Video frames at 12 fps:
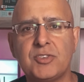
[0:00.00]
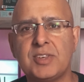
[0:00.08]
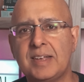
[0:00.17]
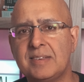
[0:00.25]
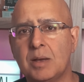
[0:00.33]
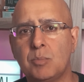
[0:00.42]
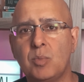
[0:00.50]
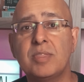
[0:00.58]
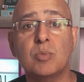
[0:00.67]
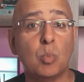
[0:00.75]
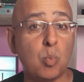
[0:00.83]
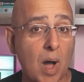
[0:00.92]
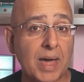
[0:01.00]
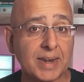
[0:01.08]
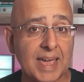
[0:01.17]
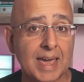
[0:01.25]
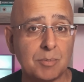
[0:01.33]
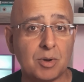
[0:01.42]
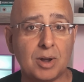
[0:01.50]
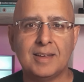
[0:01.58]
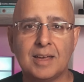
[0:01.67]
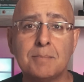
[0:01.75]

setup with one camera.